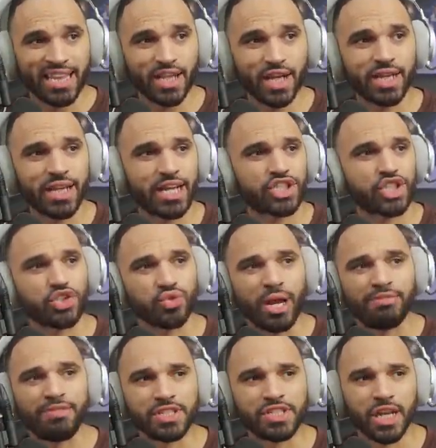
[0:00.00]
Look at that
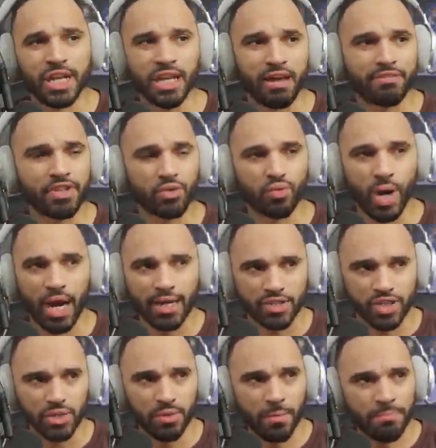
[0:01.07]
strafing to the left and right
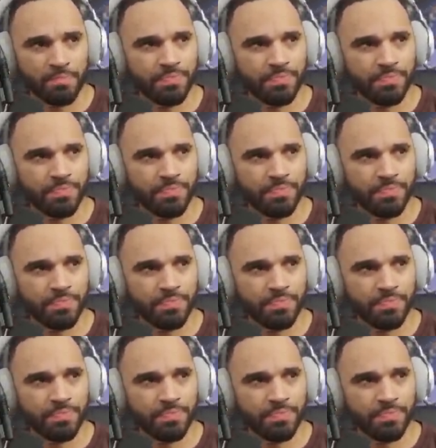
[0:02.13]
too.